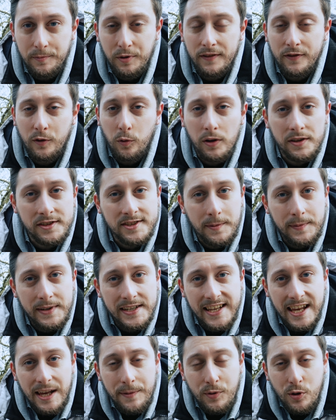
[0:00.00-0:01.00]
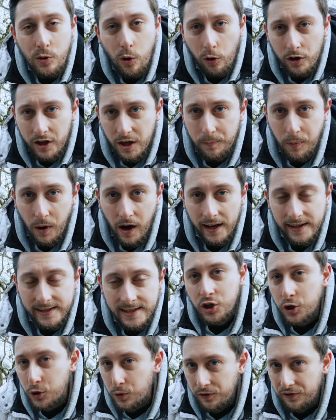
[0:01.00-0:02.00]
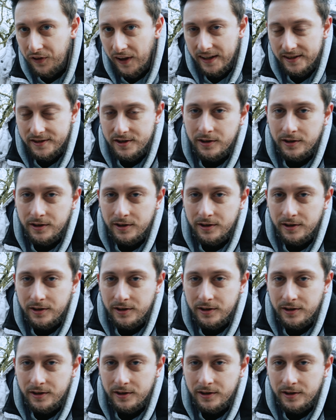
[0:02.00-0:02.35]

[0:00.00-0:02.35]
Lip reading: But if you want something to keep you occupied, 2 things.